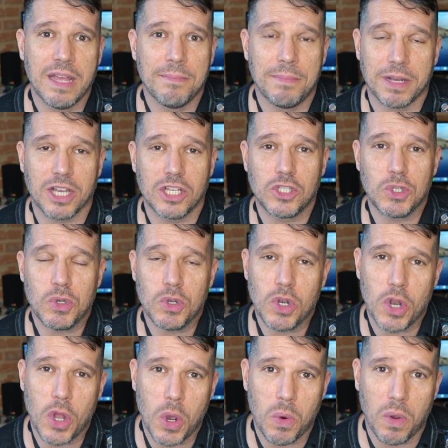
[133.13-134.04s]
because you
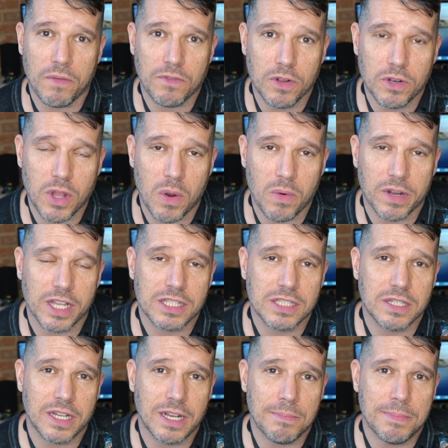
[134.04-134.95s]
know if you don't, it's
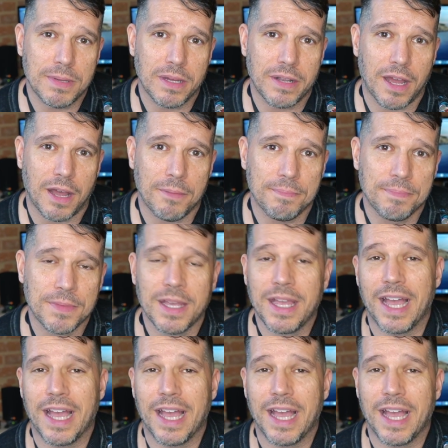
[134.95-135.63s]
going to build up.